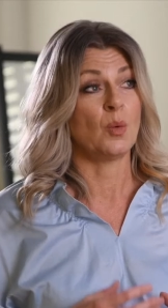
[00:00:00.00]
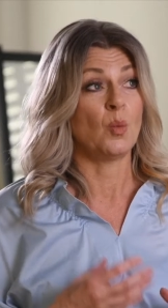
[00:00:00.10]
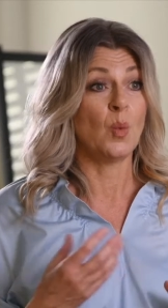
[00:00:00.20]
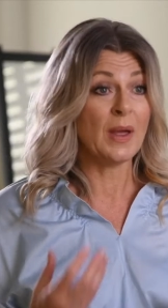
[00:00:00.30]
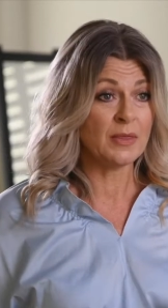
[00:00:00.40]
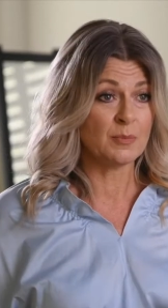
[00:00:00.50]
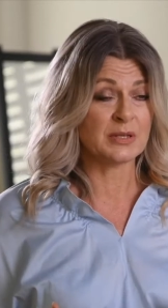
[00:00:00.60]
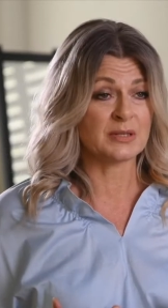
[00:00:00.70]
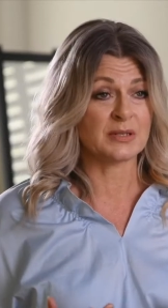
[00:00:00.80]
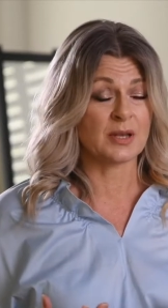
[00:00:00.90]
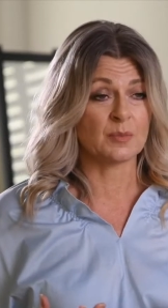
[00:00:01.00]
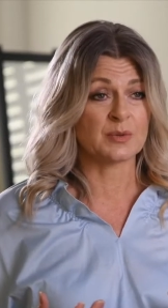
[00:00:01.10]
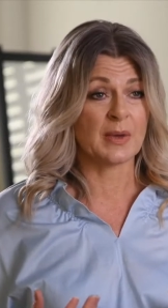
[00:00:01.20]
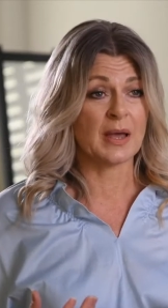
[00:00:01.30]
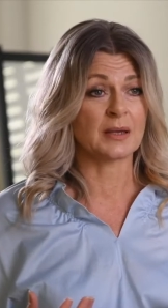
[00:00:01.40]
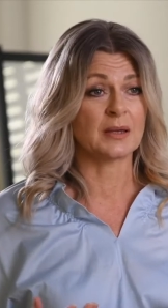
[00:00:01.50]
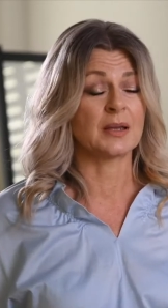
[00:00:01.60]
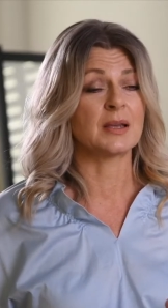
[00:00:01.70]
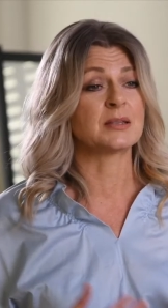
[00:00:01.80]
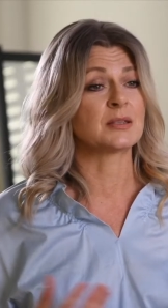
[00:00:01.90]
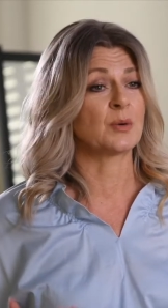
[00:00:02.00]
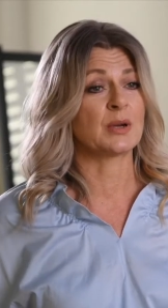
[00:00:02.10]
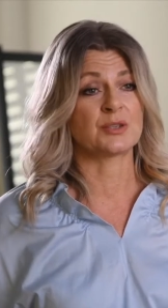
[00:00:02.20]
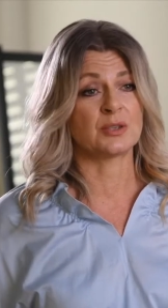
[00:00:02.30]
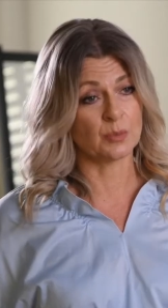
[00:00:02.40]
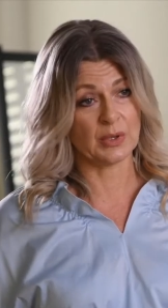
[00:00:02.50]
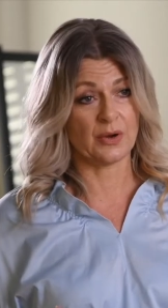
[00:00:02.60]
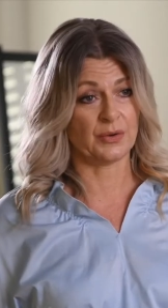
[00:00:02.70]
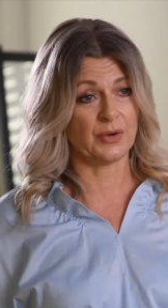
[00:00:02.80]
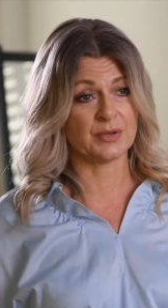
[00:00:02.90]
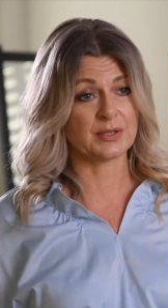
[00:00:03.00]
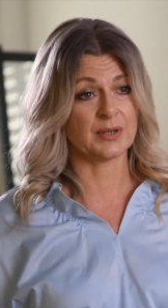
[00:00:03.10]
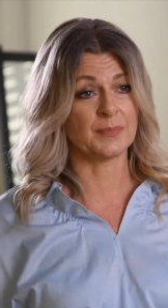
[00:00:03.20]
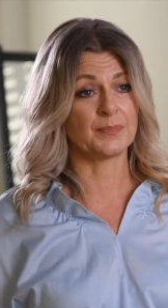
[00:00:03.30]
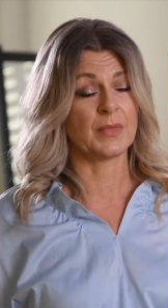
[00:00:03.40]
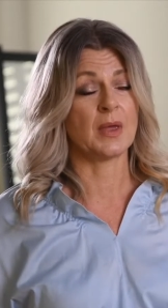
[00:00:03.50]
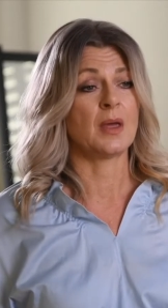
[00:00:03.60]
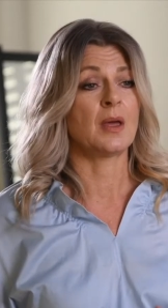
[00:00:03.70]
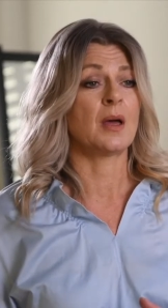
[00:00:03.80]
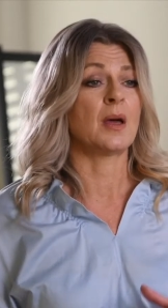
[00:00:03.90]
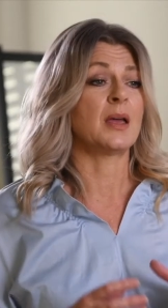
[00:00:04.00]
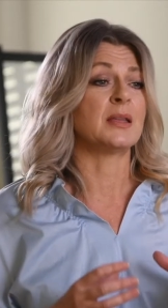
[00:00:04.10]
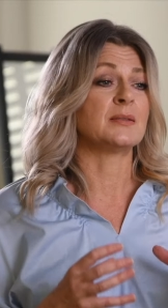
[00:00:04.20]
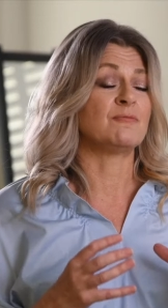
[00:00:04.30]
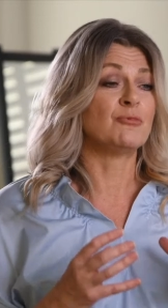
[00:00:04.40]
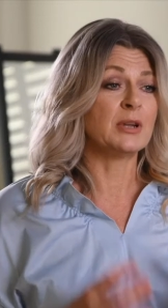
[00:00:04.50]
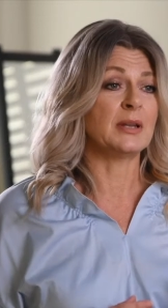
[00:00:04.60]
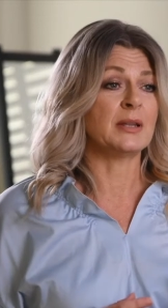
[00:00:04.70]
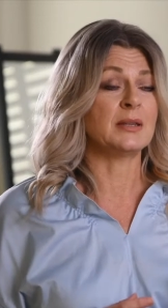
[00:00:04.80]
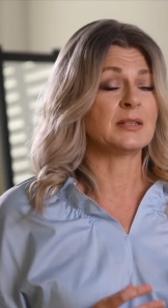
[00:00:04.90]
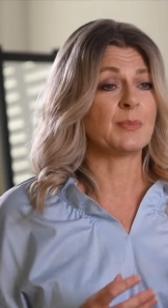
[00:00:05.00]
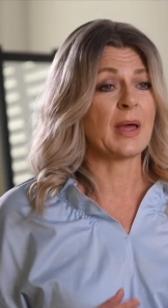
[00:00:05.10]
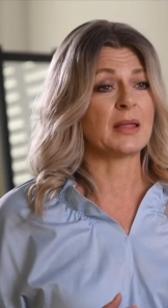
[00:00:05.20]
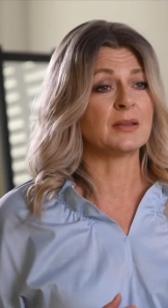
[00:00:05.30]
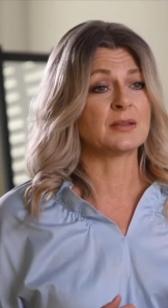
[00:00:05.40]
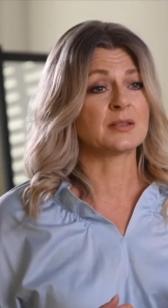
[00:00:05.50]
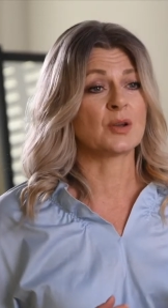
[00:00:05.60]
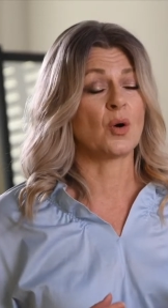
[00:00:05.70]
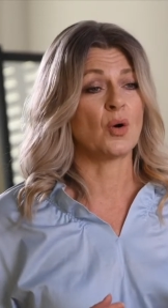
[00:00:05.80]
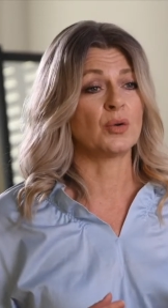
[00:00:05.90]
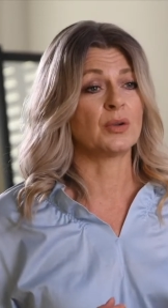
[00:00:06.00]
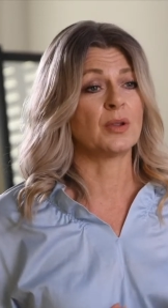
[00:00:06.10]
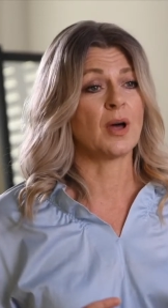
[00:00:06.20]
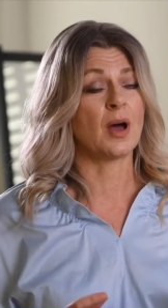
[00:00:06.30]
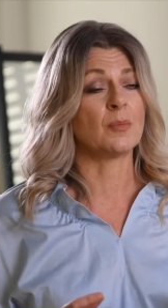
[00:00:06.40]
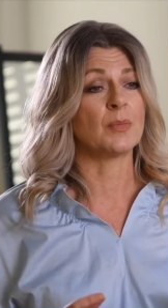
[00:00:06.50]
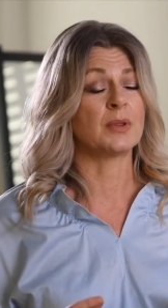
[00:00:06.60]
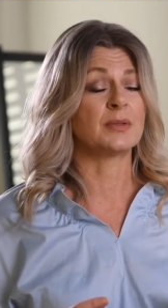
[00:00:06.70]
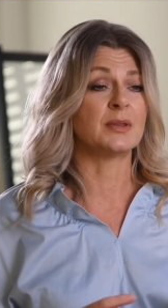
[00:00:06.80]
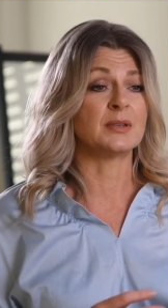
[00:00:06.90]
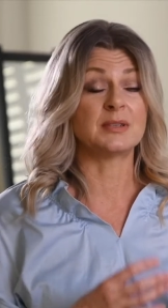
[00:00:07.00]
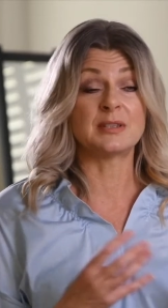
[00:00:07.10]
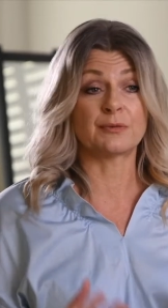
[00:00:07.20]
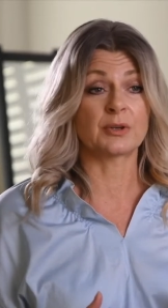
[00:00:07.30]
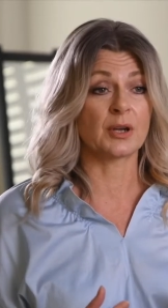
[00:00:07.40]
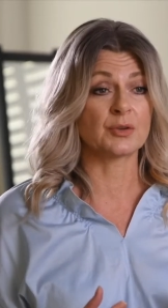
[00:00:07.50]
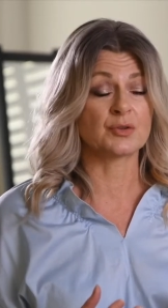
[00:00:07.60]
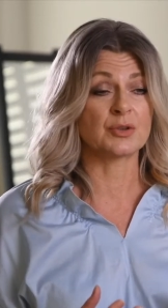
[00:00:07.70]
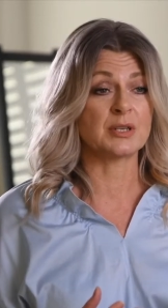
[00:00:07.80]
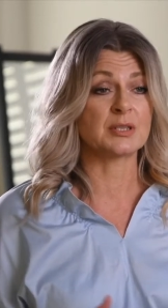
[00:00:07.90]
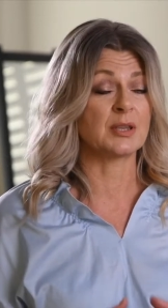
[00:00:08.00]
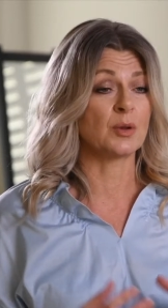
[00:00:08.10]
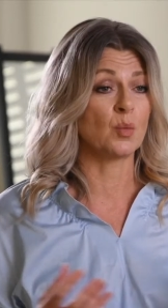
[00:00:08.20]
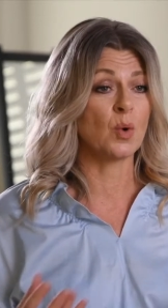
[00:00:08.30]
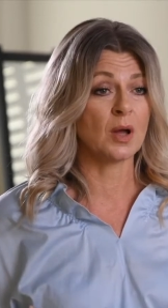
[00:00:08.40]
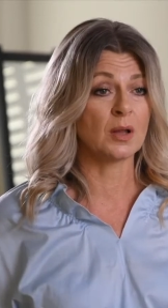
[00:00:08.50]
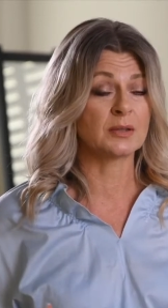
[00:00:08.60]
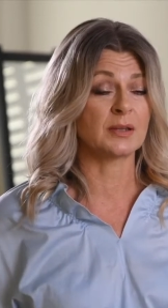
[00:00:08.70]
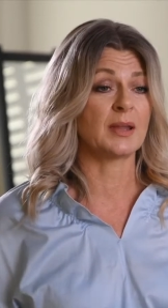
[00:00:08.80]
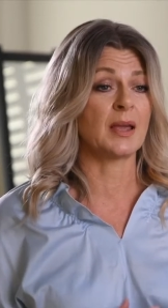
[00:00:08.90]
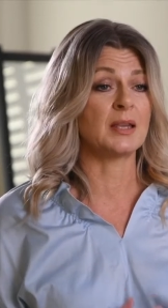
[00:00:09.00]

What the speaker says: When the business comes back is the question that we can't answer. It really depends on the different countries in the world and their